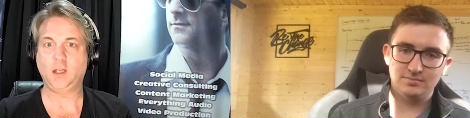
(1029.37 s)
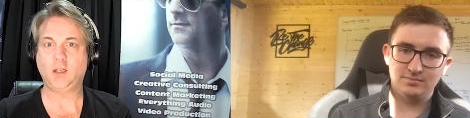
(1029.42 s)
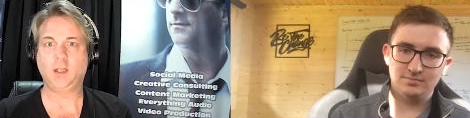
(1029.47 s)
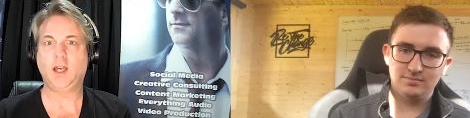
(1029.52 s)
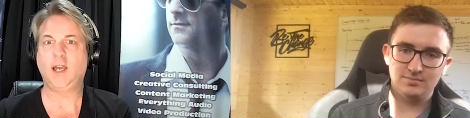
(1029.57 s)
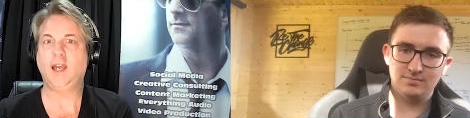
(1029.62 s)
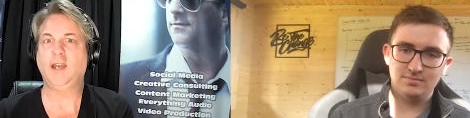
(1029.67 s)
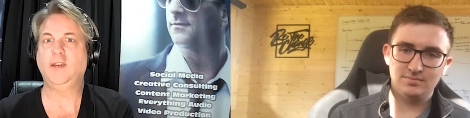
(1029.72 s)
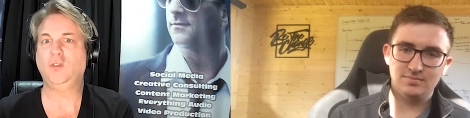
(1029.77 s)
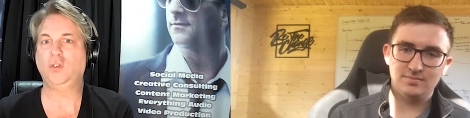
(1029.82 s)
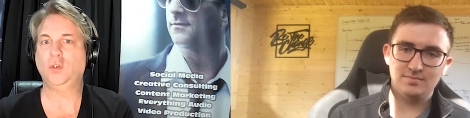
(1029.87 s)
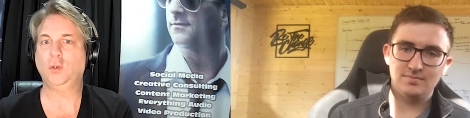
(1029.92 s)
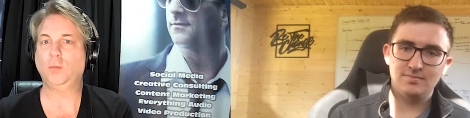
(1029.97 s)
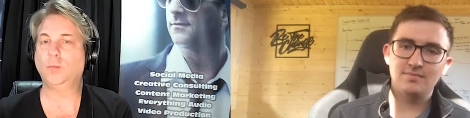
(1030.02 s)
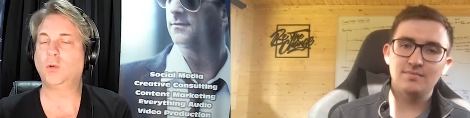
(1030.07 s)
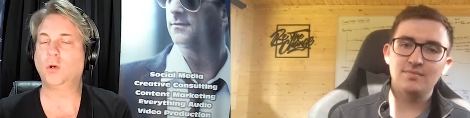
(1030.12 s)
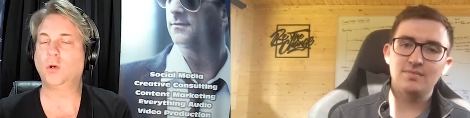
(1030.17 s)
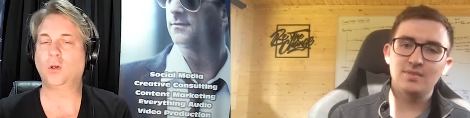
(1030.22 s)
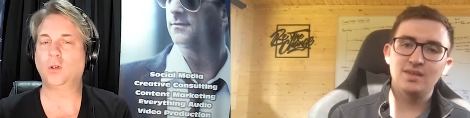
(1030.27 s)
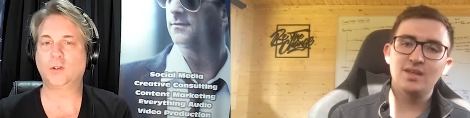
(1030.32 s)
Speaker 1: a live
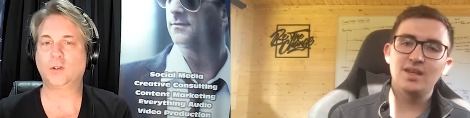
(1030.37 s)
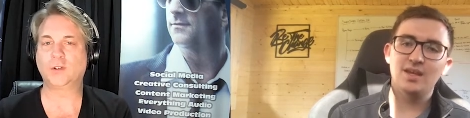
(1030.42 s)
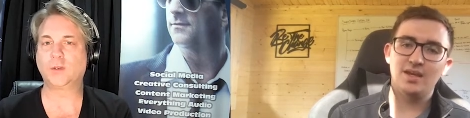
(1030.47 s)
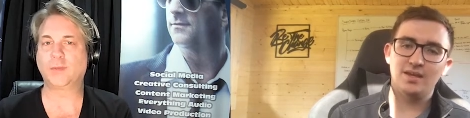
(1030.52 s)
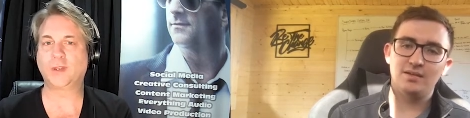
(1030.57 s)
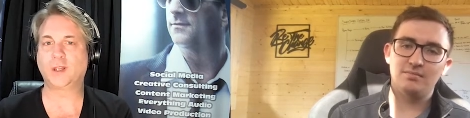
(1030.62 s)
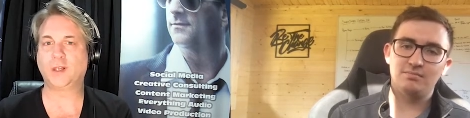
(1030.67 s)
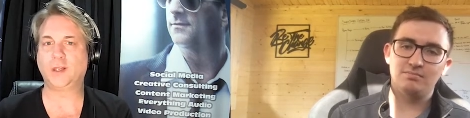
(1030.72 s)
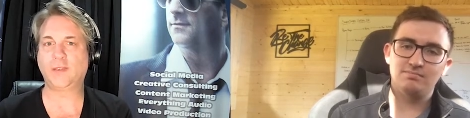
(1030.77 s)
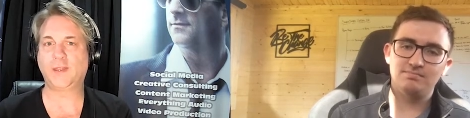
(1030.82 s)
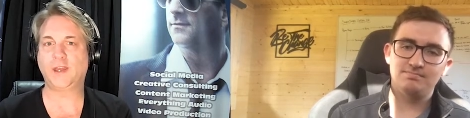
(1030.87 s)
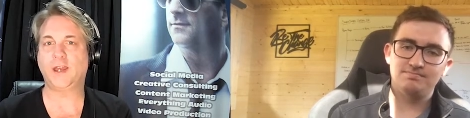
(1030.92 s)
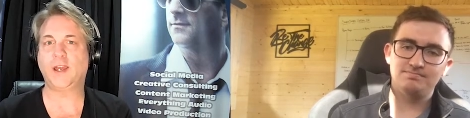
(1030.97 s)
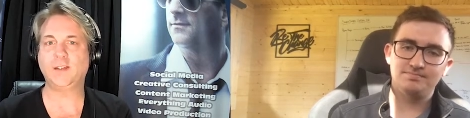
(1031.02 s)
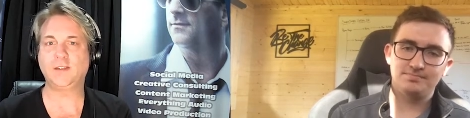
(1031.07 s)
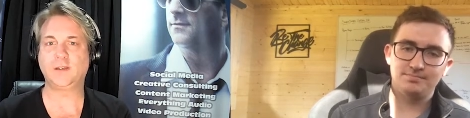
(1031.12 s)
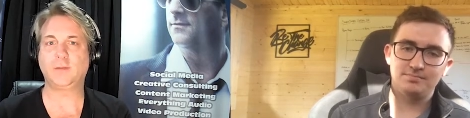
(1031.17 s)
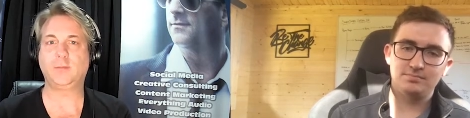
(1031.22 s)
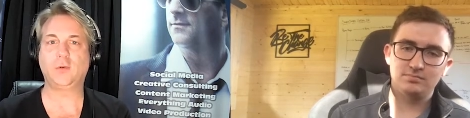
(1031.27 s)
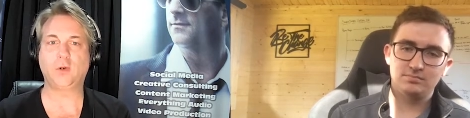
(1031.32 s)
Zoom call or something like that
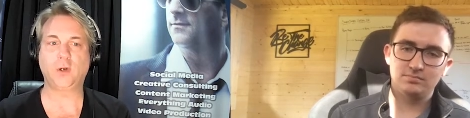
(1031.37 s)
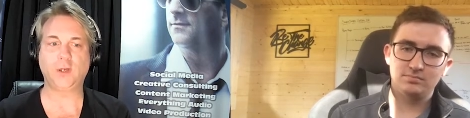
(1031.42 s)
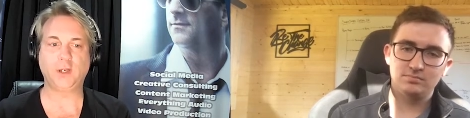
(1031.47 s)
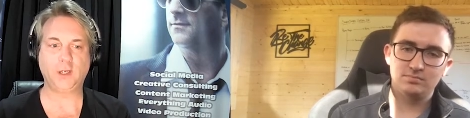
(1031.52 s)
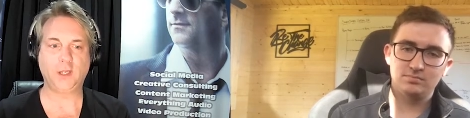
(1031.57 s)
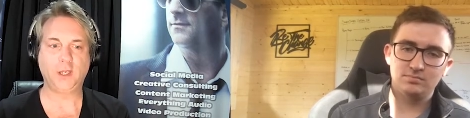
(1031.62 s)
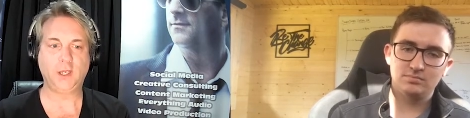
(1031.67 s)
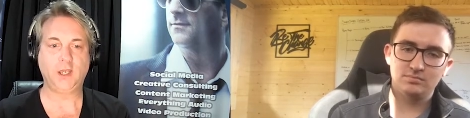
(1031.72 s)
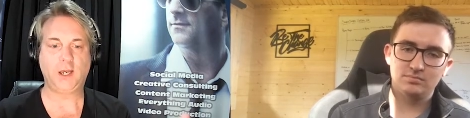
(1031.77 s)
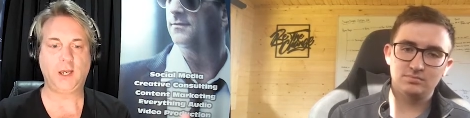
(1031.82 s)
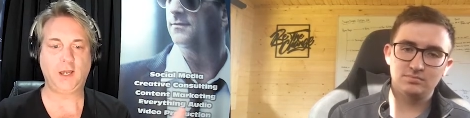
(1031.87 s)
at some point,